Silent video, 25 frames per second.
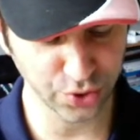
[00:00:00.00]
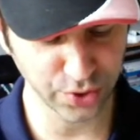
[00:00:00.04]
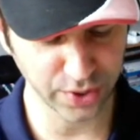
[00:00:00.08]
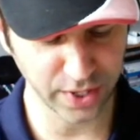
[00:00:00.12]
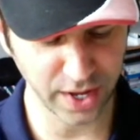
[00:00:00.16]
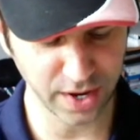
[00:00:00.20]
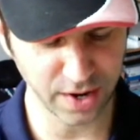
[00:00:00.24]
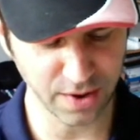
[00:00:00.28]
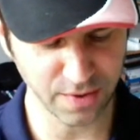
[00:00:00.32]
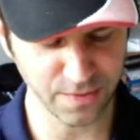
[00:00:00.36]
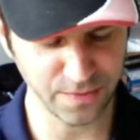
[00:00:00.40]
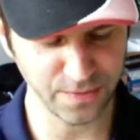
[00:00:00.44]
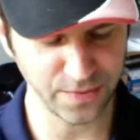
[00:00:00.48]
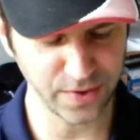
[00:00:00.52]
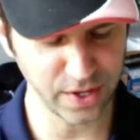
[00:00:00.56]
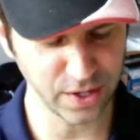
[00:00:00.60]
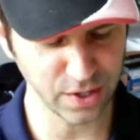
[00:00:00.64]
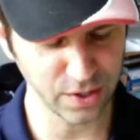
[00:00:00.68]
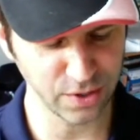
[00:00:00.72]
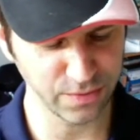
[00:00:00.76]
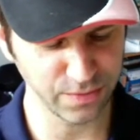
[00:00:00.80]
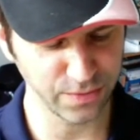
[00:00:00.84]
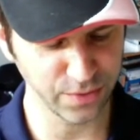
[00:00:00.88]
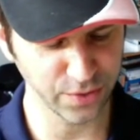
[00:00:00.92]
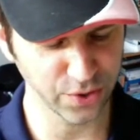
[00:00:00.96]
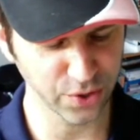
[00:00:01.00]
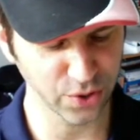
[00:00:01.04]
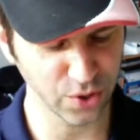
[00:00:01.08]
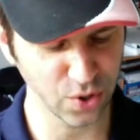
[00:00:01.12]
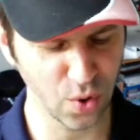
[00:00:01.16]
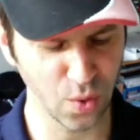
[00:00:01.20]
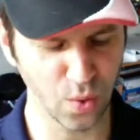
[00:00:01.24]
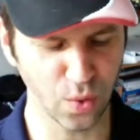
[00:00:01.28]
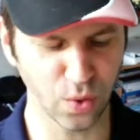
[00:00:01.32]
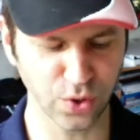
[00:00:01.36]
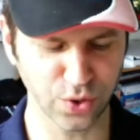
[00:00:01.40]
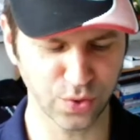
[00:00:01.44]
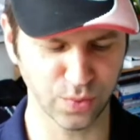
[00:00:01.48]
to get a feel for the
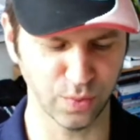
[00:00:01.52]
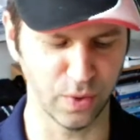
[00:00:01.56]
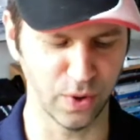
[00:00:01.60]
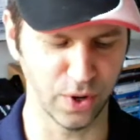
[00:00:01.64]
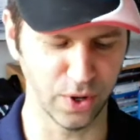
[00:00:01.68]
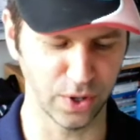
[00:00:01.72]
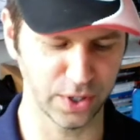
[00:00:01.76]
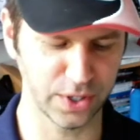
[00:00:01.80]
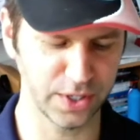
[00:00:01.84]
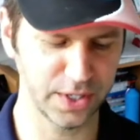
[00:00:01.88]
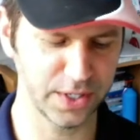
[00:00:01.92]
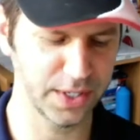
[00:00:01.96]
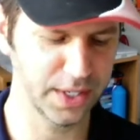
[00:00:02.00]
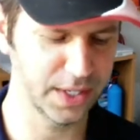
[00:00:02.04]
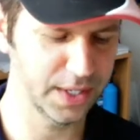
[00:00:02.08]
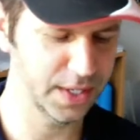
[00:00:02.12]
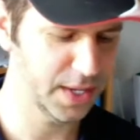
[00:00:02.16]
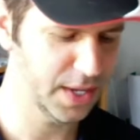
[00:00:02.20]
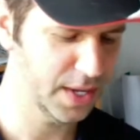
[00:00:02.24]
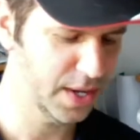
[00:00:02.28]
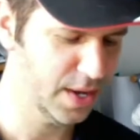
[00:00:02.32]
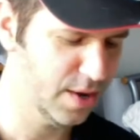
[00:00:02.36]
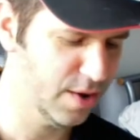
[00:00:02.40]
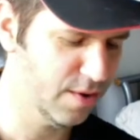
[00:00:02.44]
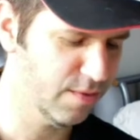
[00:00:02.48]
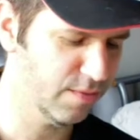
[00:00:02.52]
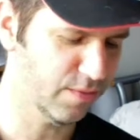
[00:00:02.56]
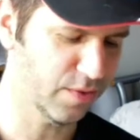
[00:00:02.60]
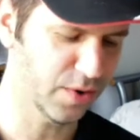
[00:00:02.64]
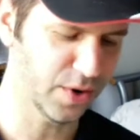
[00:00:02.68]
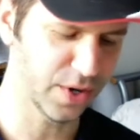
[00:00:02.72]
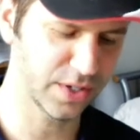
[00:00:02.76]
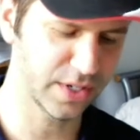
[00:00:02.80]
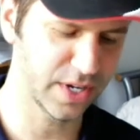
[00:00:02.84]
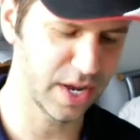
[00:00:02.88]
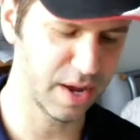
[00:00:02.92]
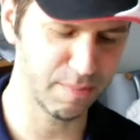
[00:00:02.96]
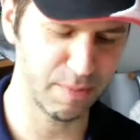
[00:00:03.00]
coursework. For
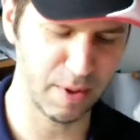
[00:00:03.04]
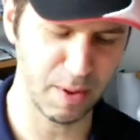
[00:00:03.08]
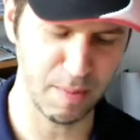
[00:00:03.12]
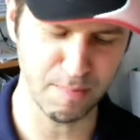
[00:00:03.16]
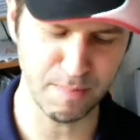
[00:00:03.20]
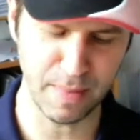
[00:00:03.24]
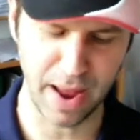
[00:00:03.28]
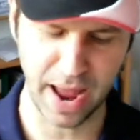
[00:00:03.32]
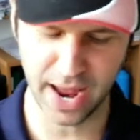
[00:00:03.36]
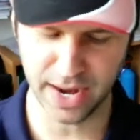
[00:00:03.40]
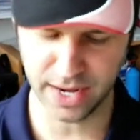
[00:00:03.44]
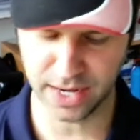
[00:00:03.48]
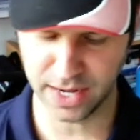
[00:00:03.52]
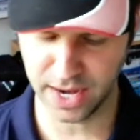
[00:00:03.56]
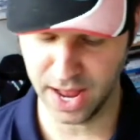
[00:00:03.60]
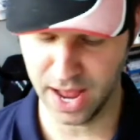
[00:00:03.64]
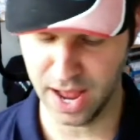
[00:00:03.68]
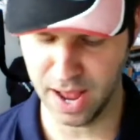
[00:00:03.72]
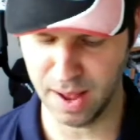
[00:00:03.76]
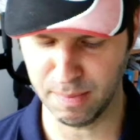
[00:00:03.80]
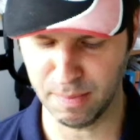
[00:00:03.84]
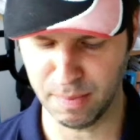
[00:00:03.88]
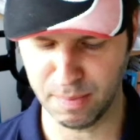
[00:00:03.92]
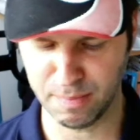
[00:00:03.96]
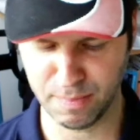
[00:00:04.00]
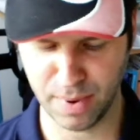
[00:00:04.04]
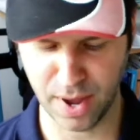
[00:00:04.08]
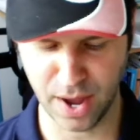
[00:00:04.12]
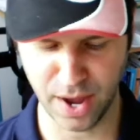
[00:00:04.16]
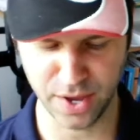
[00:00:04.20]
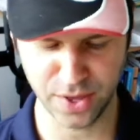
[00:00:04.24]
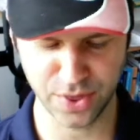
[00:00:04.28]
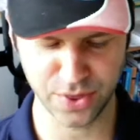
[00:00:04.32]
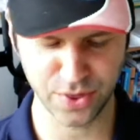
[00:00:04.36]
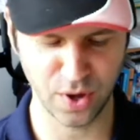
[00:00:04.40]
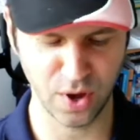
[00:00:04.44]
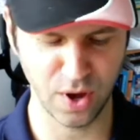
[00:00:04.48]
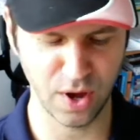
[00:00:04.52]
example, MATLAB,
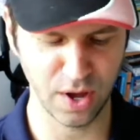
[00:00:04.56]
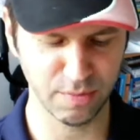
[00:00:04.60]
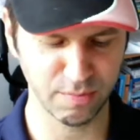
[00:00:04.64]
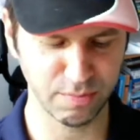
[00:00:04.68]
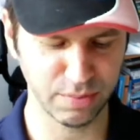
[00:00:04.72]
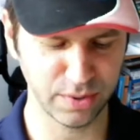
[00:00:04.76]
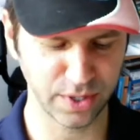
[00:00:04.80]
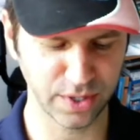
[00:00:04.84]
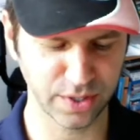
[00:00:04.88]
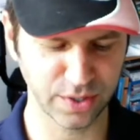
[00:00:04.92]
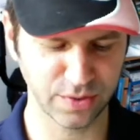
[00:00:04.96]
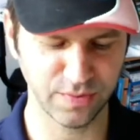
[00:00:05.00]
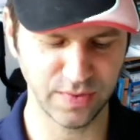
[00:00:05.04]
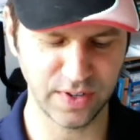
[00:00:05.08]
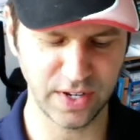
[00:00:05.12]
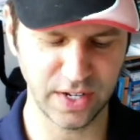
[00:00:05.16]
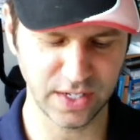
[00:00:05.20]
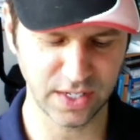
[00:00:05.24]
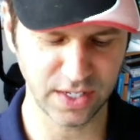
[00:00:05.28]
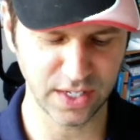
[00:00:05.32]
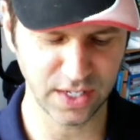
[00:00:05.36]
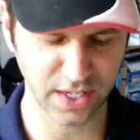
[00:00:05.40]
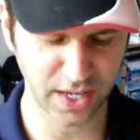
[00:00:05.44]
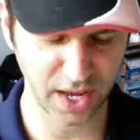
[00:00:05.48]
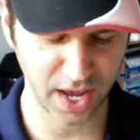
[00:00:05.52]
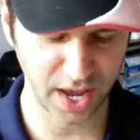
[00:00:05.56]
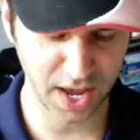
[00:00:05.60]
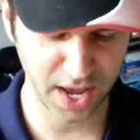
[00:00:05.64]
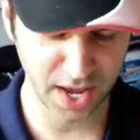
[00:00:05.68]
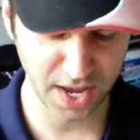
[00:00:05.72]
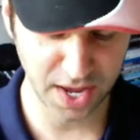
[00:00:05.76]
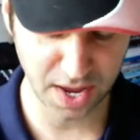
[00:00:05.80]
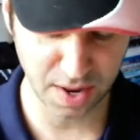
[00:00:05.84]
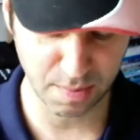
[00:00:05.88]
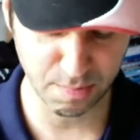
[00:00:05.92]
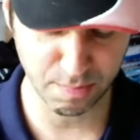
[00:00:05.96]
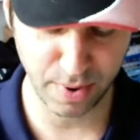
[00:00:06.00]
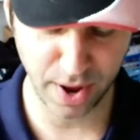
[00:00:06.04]
Python plus
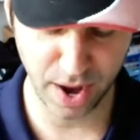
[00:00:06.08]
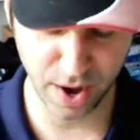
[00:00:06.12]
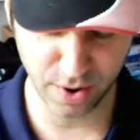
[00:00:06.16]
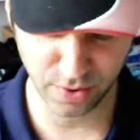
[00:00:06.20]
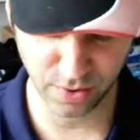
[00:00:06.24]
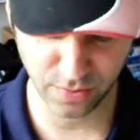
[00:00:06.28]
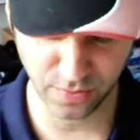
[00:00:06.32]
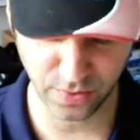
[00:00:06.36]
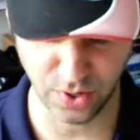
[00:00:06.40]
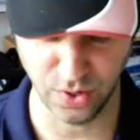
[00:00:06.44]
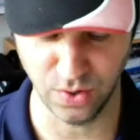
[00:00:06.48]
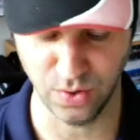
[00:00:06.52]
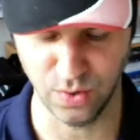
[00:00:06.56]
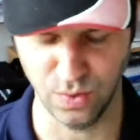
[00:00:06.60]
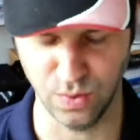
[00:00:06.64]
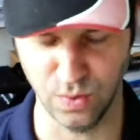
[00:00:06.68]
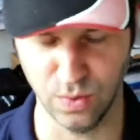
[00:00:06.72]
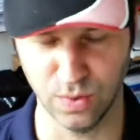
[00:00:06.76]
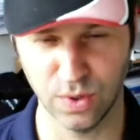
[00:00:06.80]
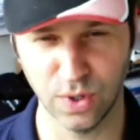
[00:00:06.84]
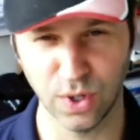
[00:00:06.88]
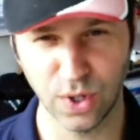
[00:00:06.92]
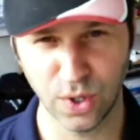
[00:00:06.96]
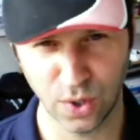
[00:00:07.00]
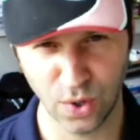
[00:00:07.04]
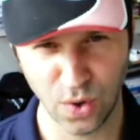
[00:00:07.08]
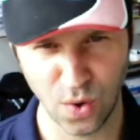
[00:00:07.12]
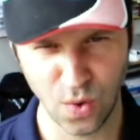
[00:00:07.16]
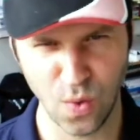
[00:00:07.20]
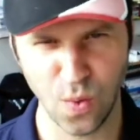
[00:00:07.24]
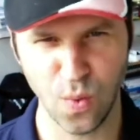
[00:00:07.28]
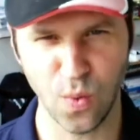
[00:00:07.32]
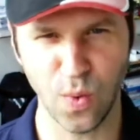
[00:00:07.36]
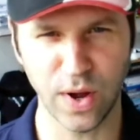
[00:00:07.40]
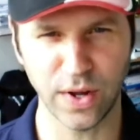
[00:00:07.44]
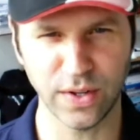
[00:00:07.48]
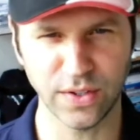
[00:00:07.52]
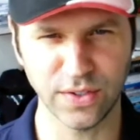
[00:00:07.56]
VTK, and ParaView.
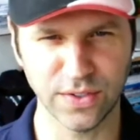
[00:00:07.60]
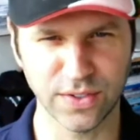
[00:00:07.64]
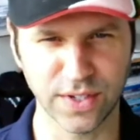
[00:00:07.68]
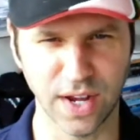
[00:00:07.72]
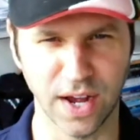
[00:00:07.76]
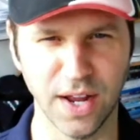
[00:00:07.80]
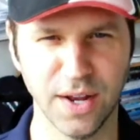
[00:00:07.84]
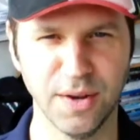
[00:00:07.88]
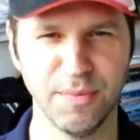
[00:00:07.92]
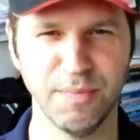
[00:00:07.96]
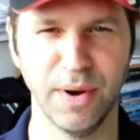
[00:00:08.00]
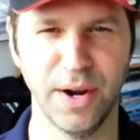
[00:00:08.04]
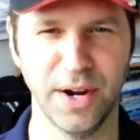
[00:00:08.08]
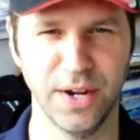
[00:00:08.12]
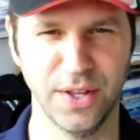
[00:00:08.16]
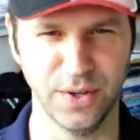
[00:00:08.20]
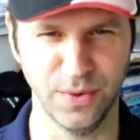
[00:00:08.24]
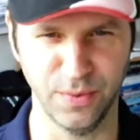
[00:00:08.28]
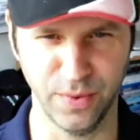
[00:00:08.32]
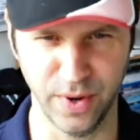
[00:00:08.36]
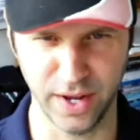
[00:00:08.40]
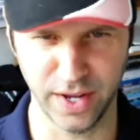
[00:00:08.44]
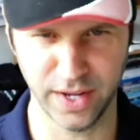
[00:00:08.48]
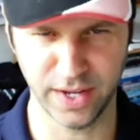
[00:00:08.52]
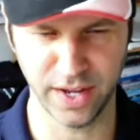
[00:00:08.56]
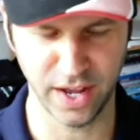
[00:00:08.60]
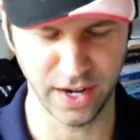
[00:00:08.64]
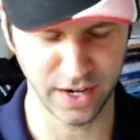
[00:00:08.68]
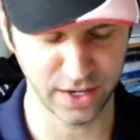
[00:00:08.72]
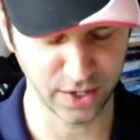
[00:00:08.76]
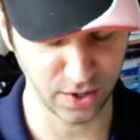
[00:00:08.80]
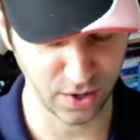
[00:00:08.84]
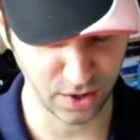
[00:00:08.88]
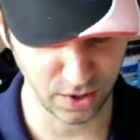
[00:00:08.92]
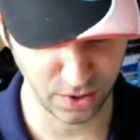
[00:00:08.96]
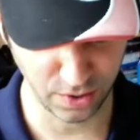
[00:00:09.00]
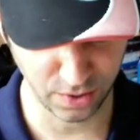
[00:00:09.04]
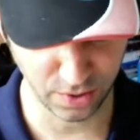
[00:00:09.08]
Well done, by the way, getting
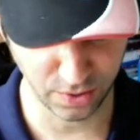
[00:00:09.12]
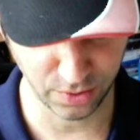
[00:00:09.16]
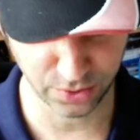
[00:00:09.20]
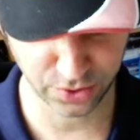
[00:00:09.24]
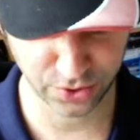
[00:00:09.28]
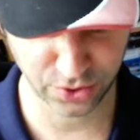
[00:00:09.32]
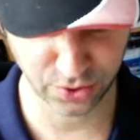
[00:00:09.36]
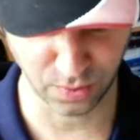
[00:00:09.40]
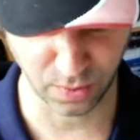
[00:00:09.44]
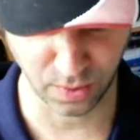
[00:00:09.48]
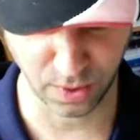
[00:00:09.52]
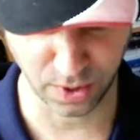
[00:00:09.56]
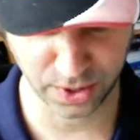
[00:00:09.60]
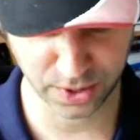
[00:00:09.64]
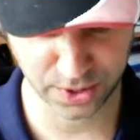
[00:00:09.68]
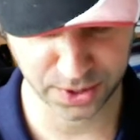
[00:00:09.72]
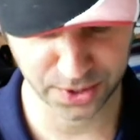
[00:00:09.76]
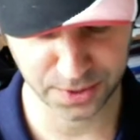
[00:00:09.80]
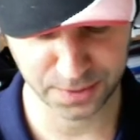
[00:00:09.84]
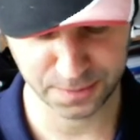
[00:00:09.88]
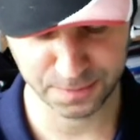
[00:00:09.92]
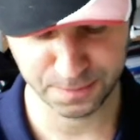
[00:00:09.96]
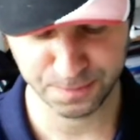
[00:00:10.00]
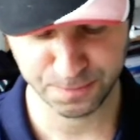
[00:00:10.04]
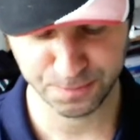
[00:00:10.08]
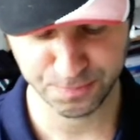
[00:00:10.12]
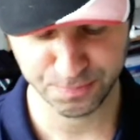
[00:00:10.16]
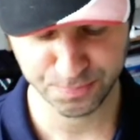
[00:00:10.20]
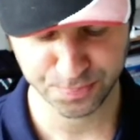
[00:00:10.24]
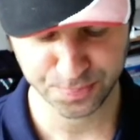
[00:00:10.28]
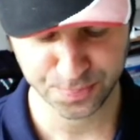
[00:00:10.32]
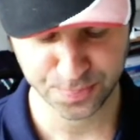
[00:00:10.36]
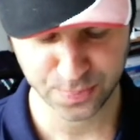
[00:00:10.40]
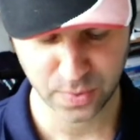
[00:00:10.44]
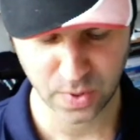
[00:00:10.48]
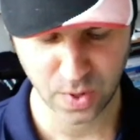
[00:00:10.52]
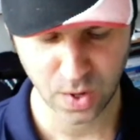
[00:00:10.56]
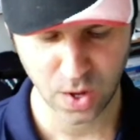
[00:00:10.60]
all those to work.
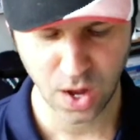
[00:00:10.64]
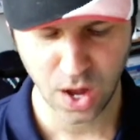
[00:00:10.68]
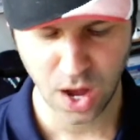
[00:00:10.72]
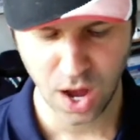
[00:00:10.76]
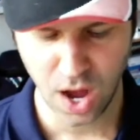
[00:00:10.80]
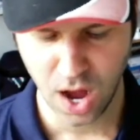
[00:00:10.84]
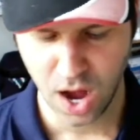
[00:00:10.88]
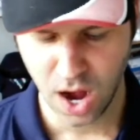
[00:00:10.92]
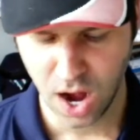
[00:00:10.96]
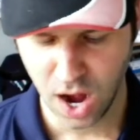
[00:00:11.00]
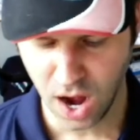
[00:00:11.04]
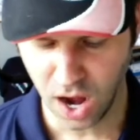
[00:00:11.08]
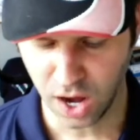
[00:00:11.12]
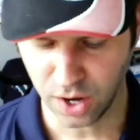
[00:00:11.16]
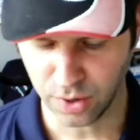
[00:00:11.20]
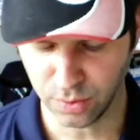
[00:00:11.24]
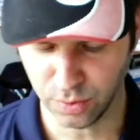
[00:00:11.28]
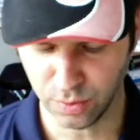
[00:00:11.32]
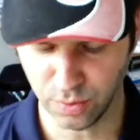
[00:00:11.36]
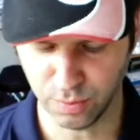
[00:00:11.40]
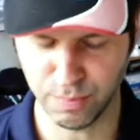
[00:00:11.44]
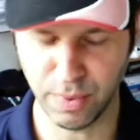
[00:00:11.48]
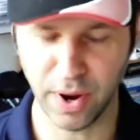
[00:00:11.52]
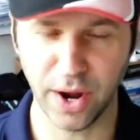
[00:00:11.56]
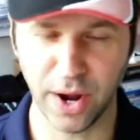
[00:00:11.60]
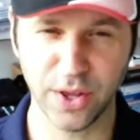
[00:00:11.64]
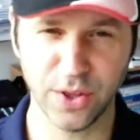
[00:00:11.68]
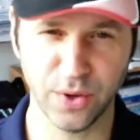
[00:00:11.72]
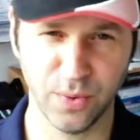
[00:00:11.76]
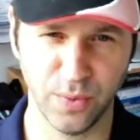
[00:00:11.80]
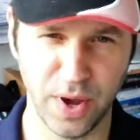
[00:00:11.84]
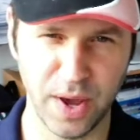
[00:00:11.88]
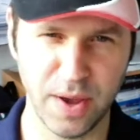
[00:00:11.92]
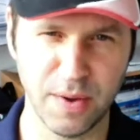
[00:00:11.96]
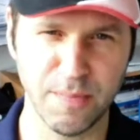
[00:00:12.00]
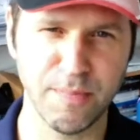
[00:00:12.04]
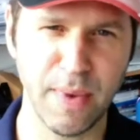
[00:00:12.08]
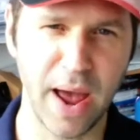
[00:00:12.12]
By the
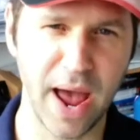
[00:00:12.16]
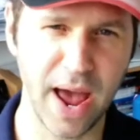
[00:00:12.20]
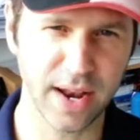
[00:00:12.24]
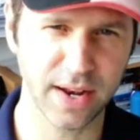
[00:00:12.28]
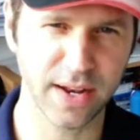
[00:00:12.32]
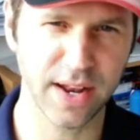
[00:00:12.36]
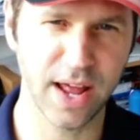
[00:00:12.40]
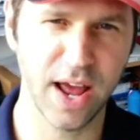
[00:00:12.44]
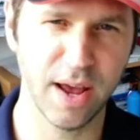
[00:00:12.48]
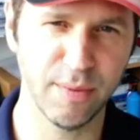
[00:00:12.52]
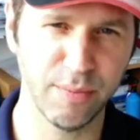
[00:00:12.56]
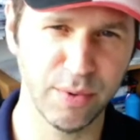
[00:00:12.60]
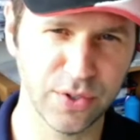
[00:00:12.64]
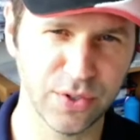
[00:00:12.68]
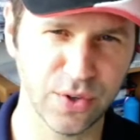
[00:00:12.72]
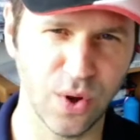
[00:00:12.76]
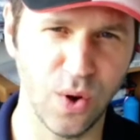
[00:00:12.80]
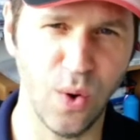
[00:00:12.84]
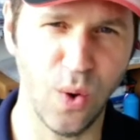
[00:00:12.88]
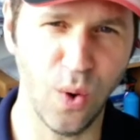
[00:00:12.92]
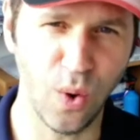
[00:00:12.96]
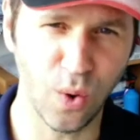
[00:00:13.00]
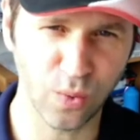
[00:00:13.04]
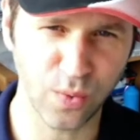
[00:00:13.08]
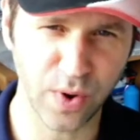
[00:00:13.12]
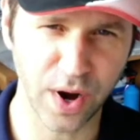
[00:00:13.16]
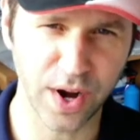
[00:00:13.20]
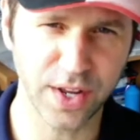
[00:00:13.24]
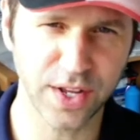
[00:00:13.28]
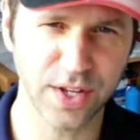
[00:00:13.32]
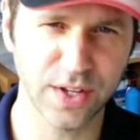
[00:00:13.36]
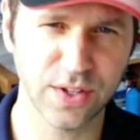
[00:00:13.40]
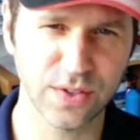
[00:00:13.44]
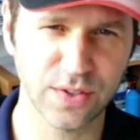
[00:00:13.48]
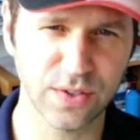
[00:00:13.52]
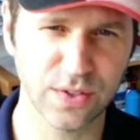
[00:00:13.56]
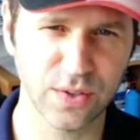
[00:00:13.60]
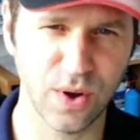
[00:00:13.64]
way, MATLAB is already
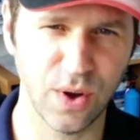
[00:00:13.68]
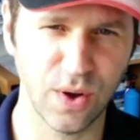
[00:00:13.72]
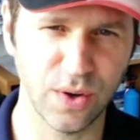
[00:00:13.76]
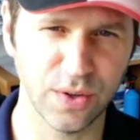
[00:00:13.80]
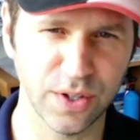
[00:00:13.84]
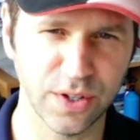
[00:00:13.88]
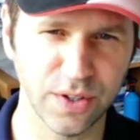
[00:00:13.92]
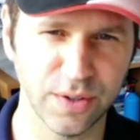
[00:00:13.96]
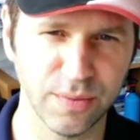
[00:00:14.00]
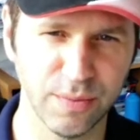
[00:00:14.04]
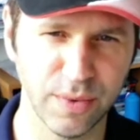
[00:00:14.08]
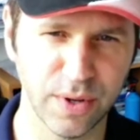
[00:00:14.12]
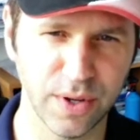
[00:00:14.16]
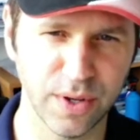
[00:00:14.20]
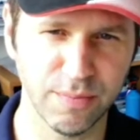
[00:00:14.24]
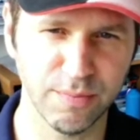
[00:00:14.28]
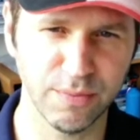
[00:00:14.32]
installed on the